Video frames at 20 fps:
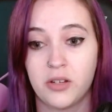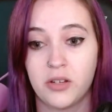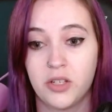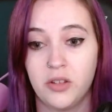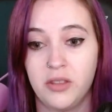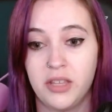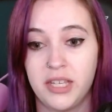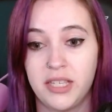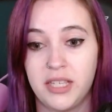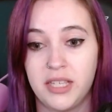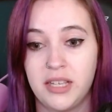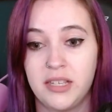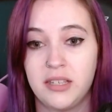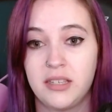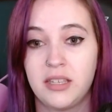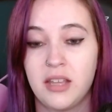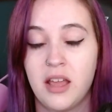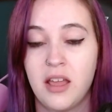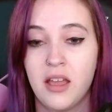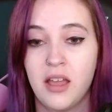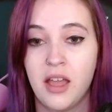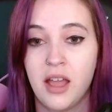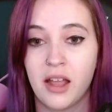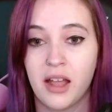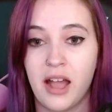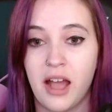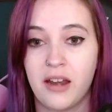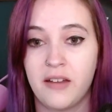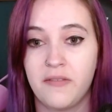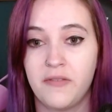So this is
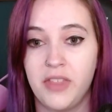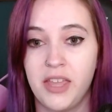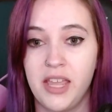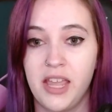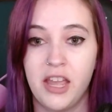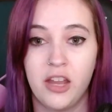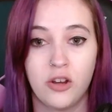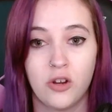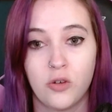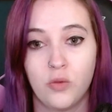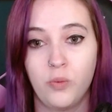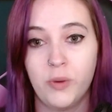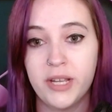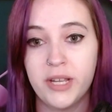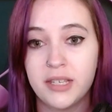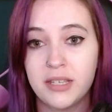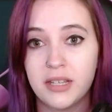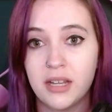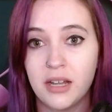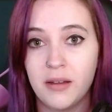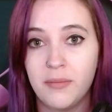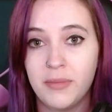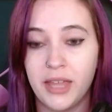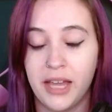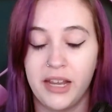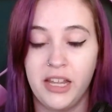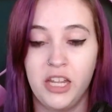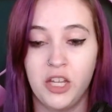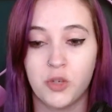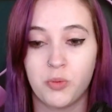kind of the inner wisdom
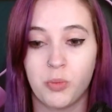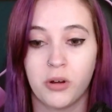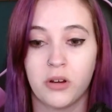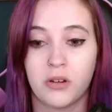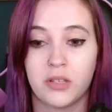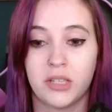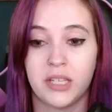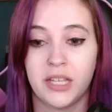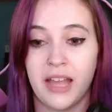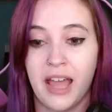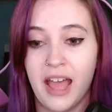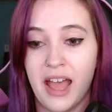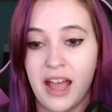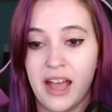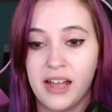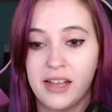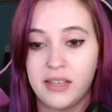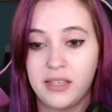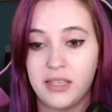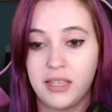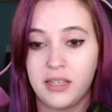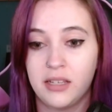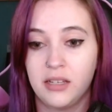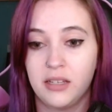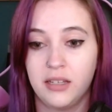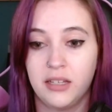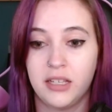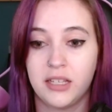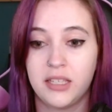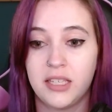that each person has,
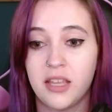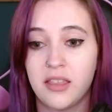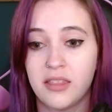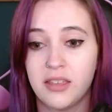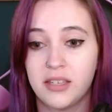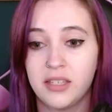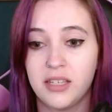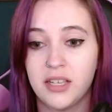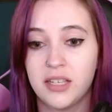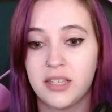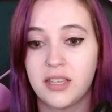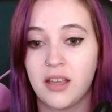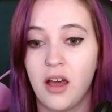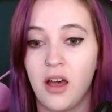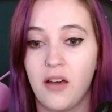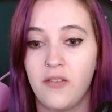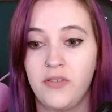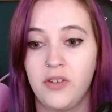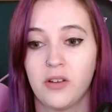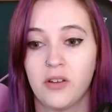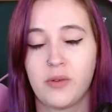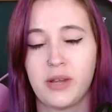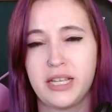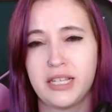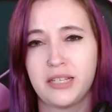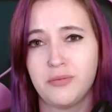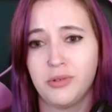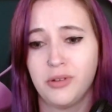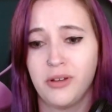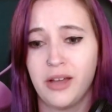a synthesis of your
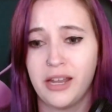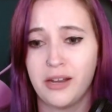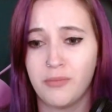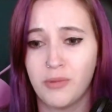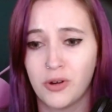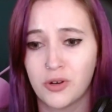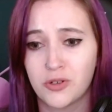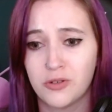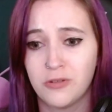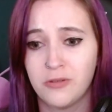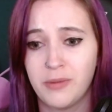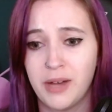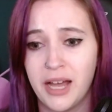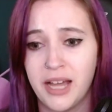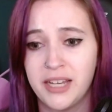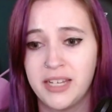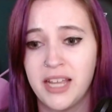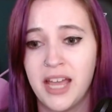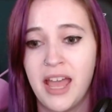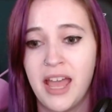reasonable and emotional mind,